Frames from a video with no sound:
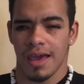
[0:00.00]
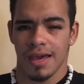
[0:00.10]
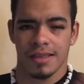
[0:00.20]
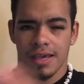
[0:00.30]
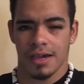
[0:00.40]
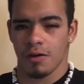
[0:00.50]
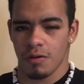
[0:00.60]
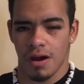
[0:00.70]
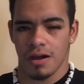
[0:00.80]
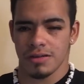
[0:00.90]
and a
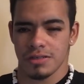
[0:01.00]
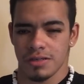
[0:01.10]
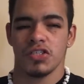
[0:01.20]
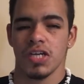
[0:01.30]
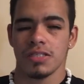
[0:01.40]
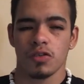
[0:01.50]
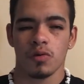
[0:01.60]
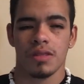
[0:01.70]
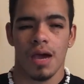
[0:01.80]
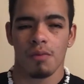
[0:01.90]
garage just
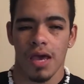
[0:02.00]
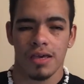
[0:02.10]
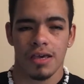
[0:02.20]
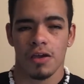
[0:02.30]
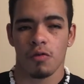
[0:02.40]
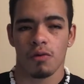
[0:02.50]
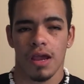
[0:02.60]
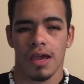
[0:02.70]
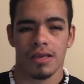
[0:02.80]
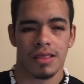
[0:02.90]
so that way I can
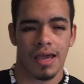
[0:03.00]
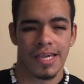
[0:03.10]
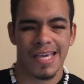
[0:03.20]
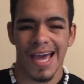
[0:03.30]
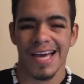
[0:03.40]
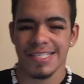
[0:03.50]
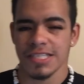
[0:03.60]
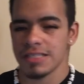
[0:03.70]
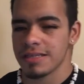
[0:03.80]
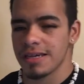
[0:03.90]
create like
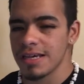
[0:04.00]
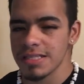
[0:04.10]
gadgets,